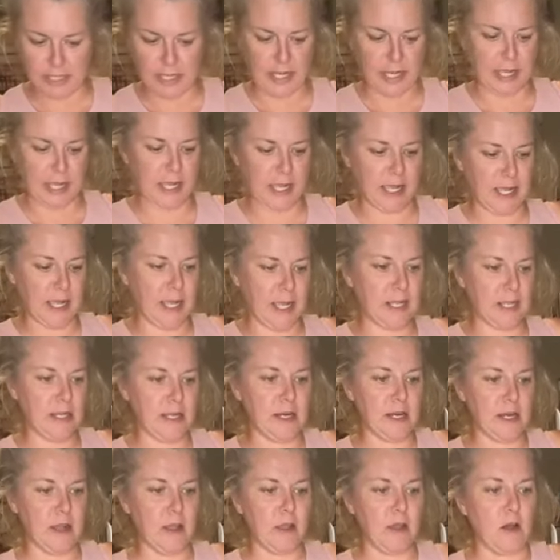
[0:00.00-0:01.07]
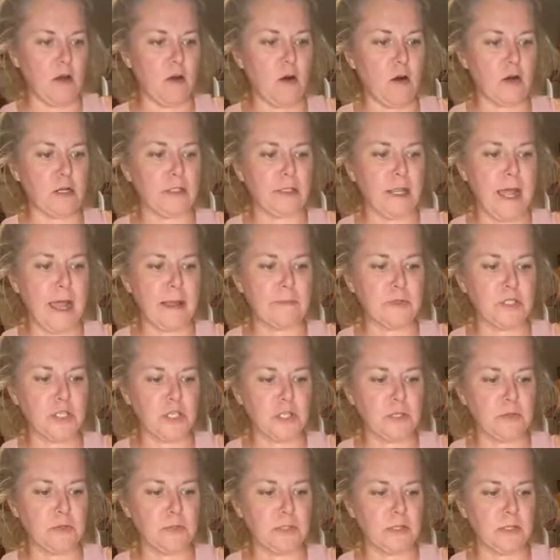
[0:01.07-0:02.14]
we're going to add our lime
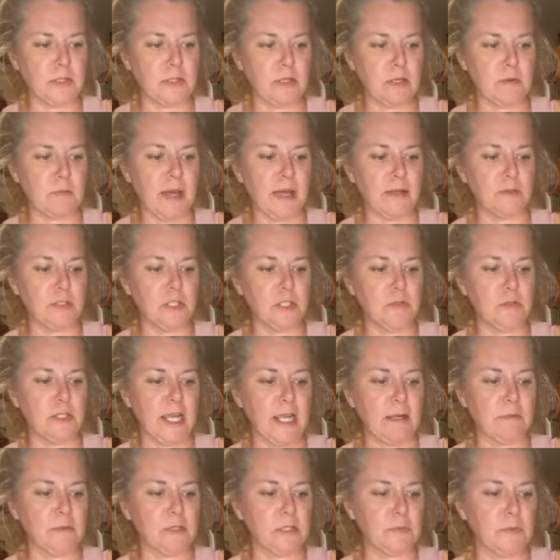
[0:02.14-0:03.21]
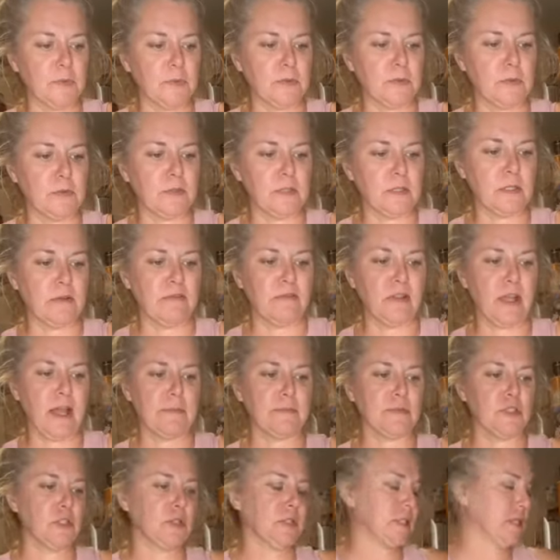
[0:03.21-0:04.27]
juice, about two tablespoons of
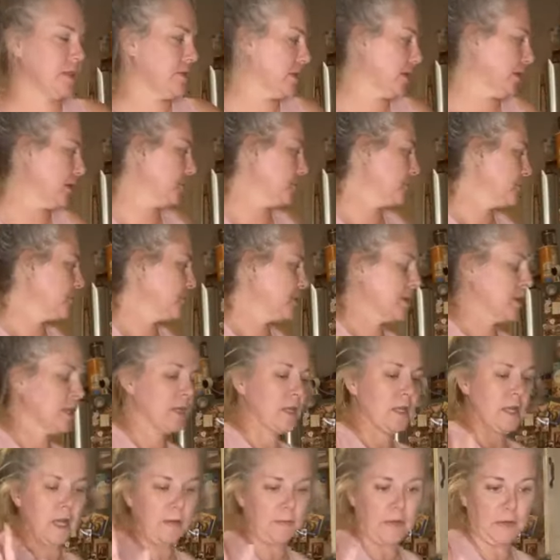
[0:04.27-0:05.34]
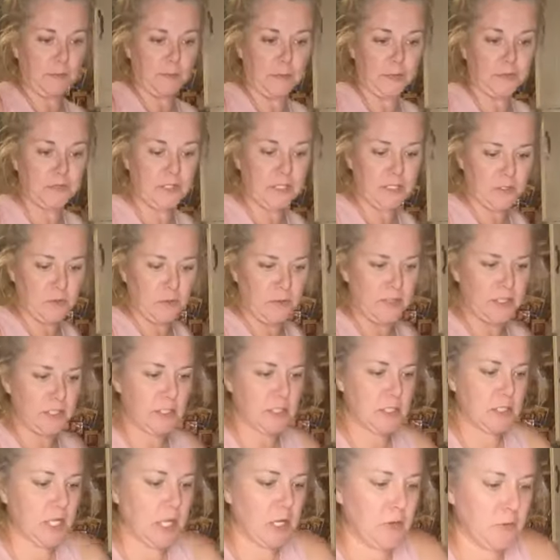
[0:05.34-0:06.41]
lime juice in there. I'm going to put this on
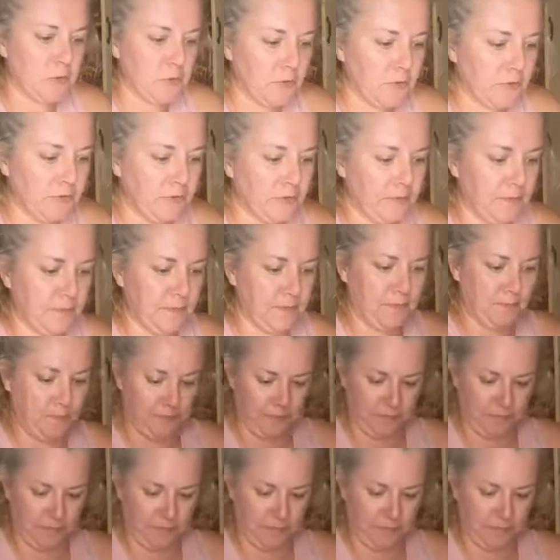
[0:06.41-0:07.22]
the stove